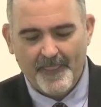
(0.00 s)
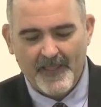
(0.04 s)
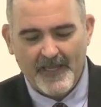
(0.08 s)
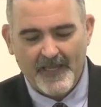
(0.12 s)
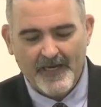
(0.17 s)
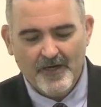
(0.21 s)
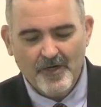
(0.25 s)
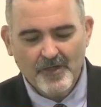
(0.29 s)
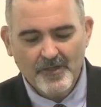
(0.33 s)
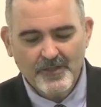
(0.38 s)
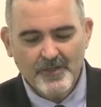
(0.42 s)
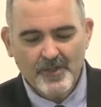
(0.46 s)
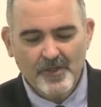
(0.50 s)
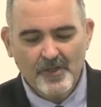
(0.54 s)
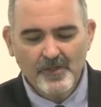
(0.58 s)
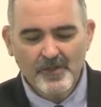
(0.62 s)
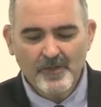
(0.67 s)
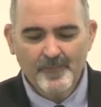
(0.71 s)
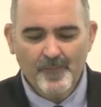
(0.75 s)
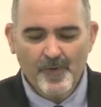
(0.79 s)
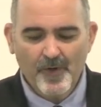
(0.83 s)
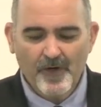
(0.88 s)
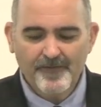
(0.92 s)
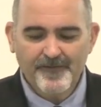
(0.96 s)
And God told
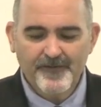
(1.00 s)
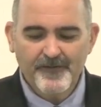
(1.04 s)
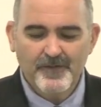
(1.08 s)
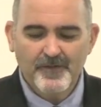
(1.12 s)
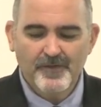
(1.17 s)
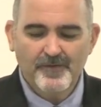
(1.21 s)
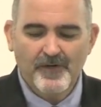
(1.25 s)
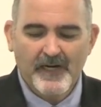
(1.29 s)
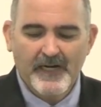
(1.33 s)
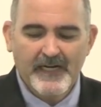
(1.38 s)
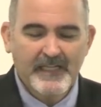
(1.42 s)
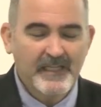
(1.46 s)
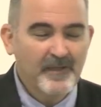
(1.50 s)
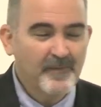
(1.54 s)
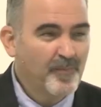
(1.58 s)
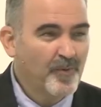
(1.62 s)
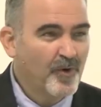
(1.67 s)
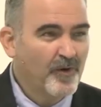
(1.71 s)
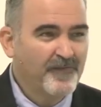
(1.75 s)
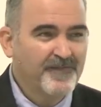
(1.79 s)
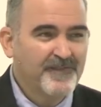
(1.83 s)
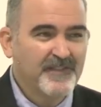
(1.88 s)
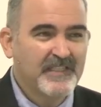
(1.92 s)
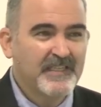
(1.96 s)
the prophet to write the
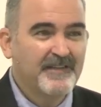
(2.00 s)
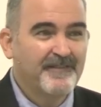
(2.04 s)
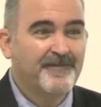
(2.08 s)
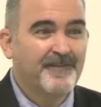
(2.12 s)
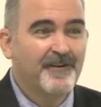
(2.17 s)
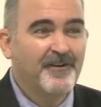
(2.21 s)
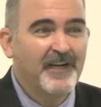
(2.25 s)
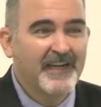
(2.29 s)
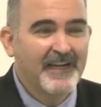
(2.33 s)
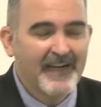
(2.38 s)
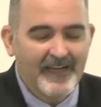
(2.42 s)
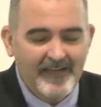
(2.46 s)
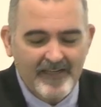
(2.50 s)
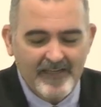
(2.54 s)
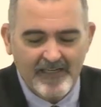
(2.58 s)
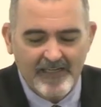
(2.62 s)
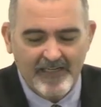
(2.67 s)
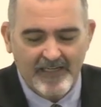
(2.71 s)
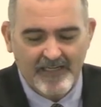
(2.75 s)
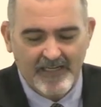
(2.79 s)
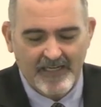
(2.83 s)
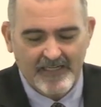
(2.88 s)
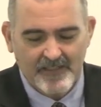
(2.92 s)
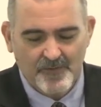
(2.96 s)
prophecy very
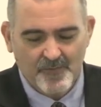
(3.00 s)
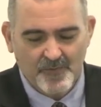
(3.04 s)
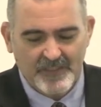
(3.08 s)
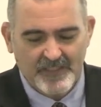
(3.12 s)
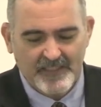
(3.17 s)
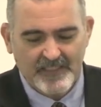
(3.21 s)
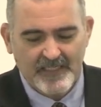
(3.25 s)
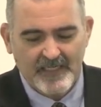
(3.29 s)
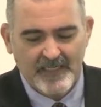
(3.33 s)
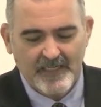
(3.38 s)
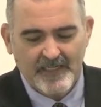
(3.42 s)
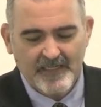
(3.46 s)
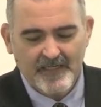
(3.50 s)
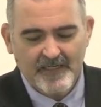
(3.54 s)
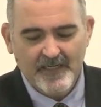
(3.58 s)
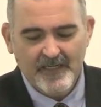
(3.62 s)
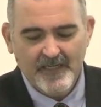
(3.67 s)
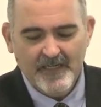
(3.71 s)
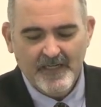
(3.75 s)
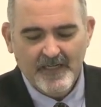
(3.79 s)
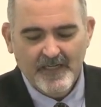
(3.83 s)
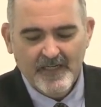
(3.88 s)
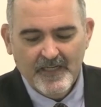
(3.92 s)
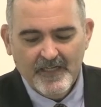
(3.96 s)
clearly, as we see here,
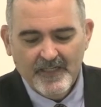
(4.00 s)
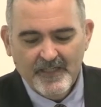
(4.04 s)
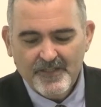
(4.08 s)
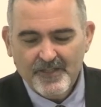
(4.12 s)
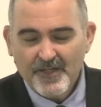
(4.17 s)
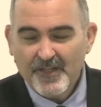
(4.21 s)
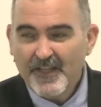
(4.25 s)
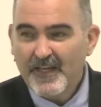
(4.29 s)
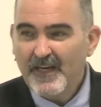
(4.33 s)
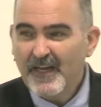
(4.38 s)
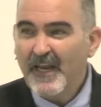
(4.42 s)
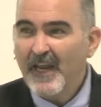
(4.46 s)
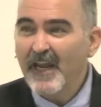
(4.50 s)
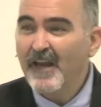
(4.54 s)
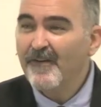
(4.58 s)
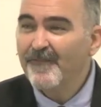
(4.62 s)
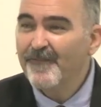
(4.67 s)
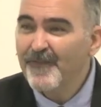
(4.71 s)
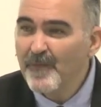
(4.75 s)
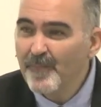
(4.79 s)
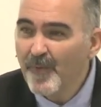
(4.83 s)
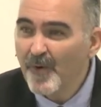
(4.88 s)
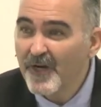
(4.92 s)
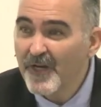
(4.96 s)
so that
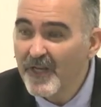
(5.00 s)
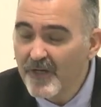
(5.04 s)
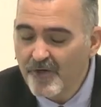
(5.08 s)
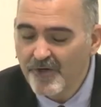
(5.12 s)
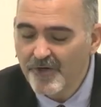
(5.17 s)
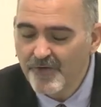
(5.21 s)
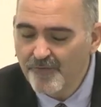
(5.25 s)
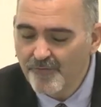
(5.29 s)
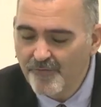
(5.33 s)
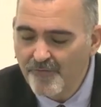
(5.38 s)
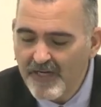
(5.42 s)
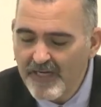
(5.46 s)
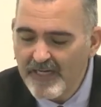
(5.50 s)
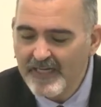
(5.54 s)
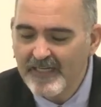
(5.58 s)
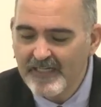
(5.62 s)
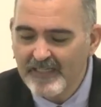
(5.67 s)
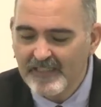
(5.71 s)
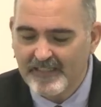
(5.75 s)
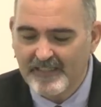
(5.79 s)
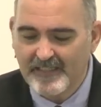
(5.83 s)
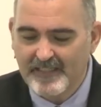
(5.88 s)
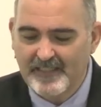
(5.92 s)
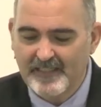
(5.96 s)
everybody could read
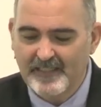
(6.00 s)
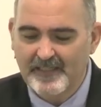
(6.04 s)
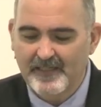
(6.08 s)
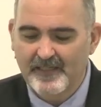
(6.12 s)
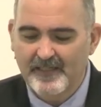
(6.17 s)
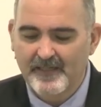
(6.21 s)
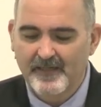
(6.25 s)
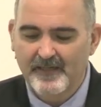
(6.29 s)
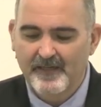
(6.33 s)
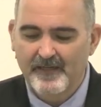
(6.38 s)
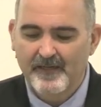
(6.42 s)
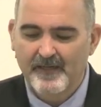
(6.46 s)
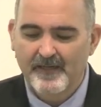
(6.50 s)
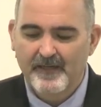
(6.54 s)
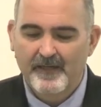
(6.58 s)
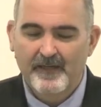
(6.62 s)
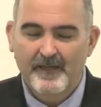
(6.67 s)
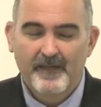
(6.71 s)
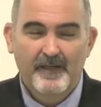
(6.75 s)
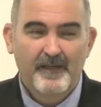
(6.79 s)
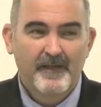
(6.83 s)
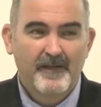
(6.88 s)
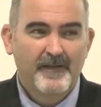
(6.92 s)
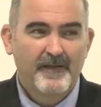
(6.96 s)
it.
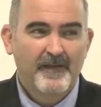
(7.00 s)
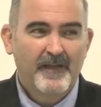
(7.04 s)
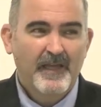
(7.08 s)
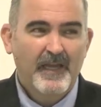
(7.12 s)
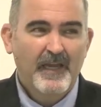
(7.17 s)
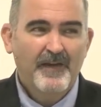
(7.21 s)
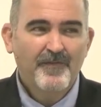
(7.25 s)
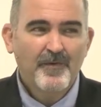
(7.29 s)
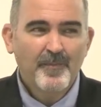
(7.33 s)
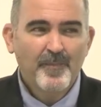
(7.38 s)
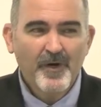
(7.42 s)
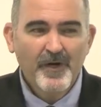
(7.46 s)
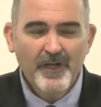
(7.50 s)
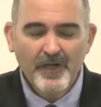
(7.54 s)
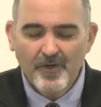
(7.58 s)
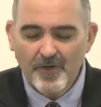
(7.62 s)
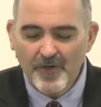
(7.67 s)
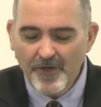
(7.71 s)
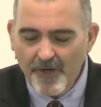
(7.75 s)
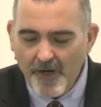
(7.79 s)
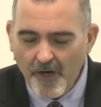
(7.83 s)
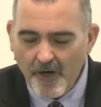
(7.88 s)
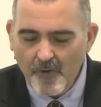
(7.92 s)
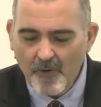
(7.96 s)
Everybody
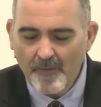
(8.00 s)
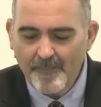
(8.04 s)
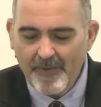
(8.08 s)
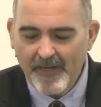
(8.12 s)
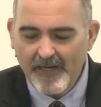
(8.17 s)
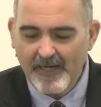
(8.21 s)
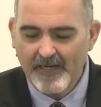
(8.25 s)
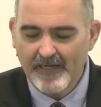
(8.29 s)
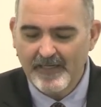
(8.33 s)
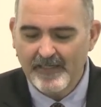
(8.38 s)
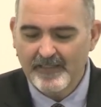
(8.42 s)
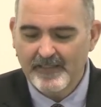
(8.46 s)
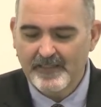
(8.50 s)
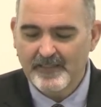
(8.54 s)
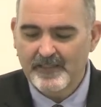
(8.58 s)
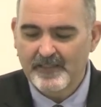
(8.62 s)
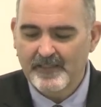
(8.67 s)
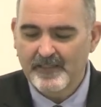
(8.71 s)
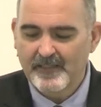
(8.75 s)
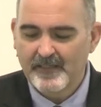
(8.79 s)
could know about it.